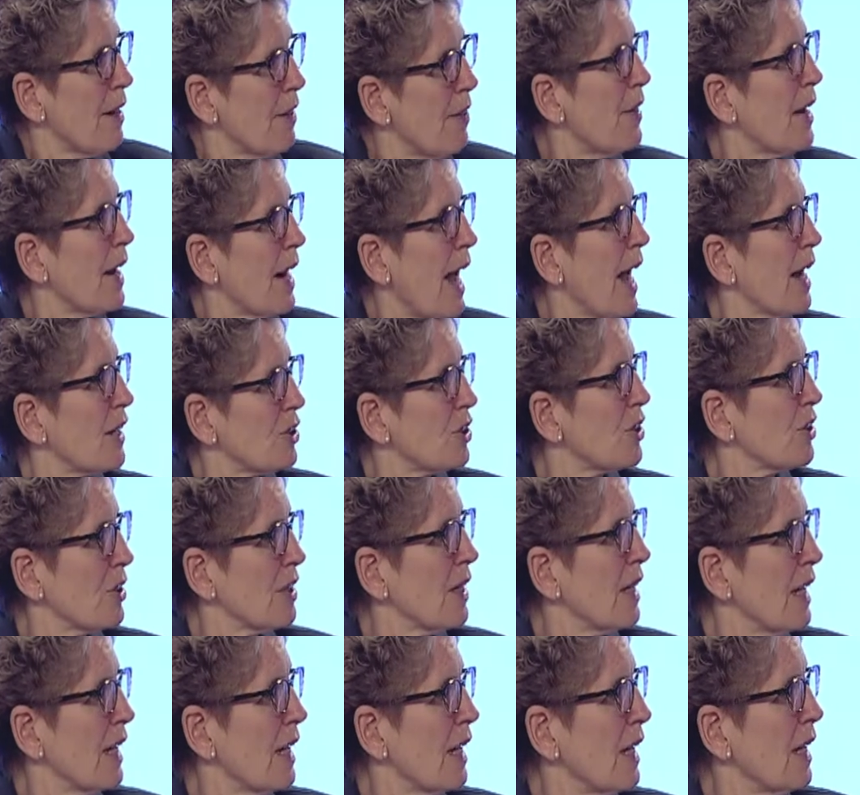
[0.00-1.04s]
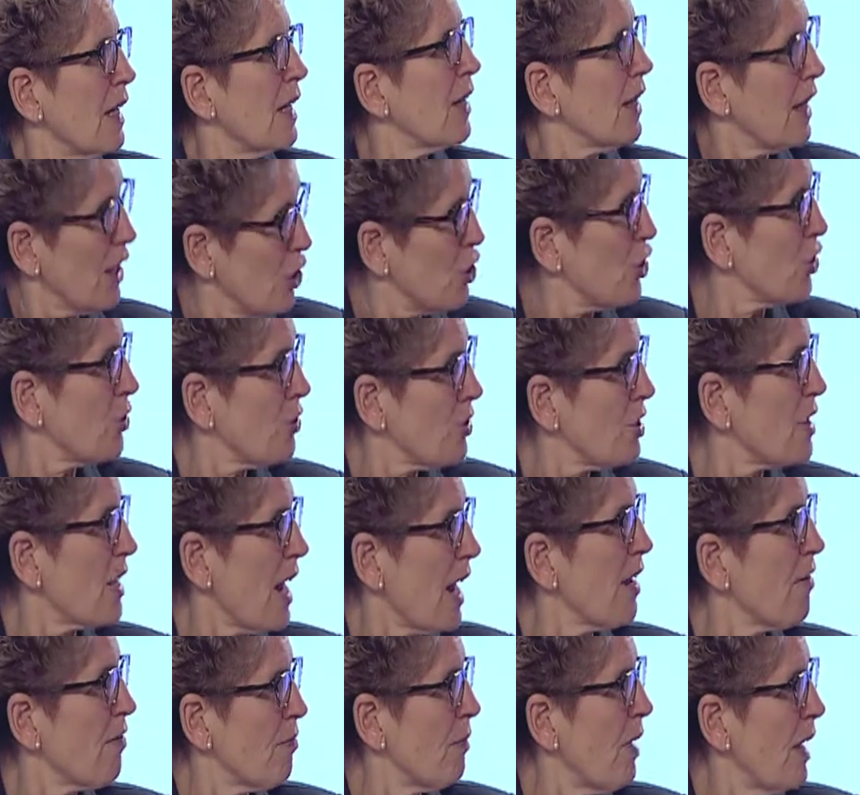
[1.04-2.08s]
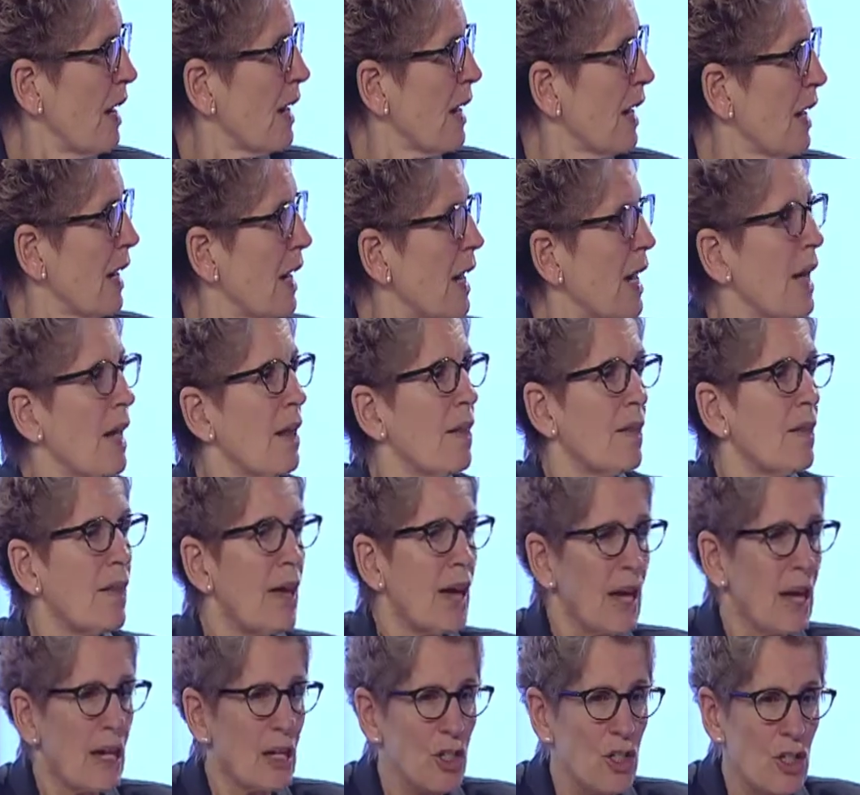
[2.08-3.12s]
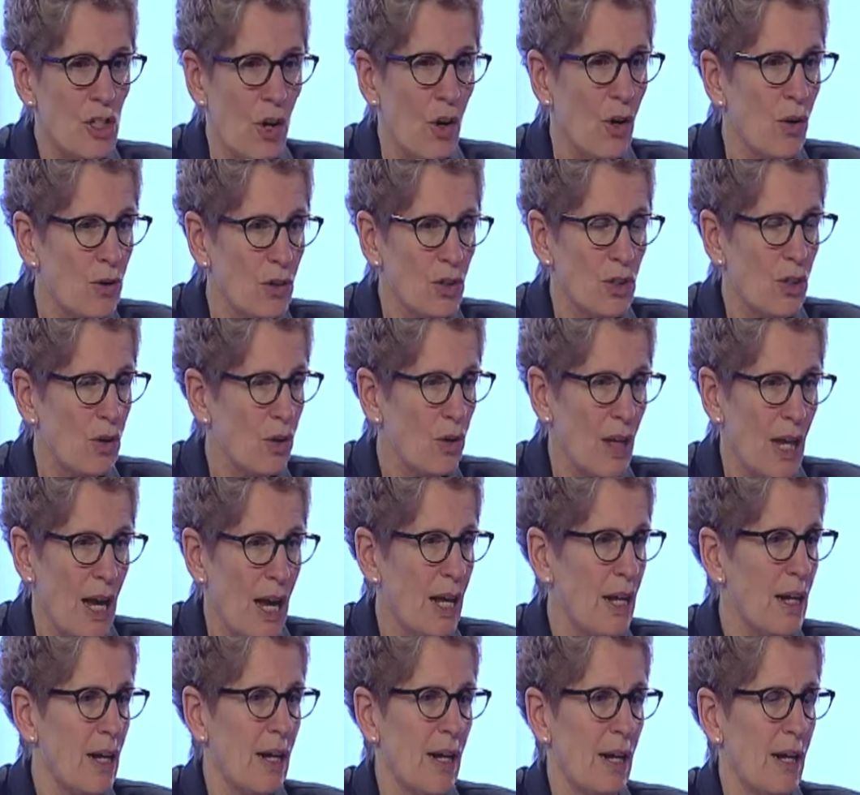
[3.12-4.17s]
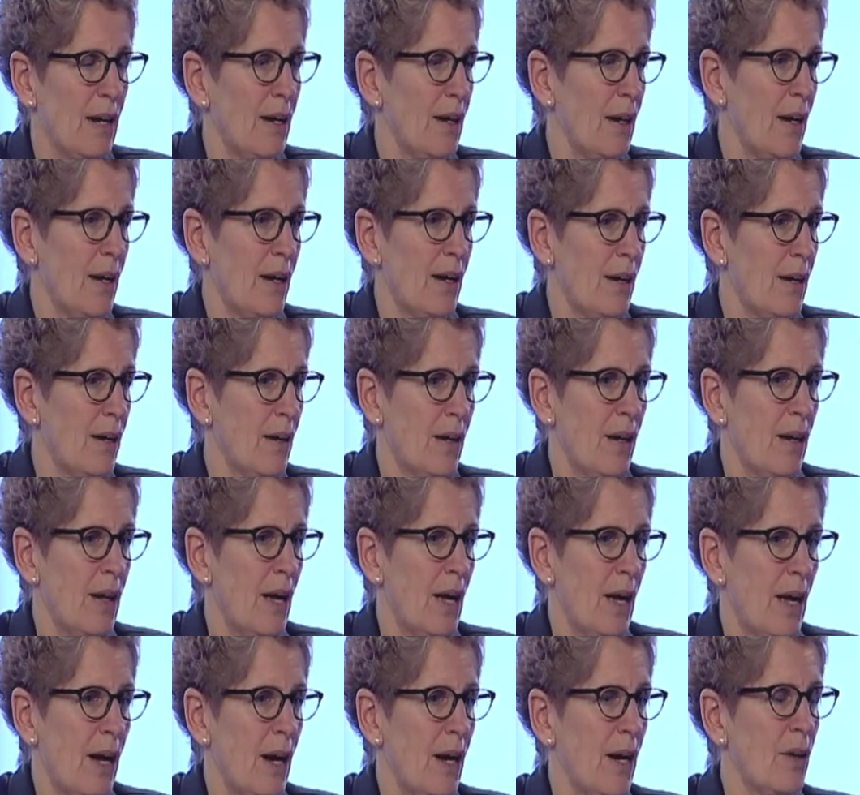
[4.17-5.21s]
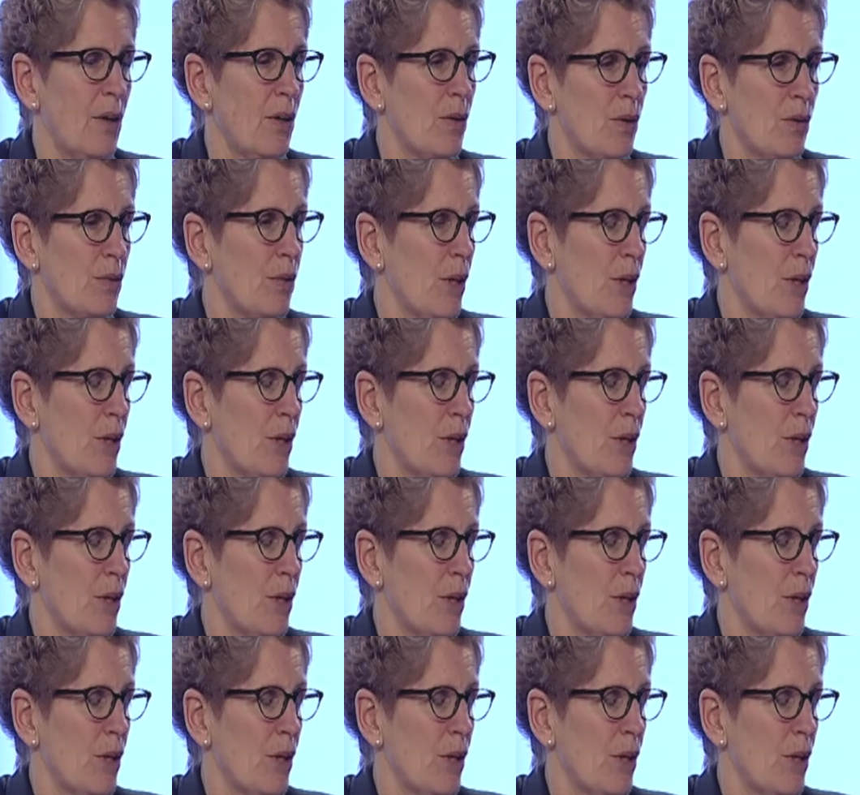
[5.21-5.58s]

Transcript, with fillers: that actually they do save money, they don't create a, a a,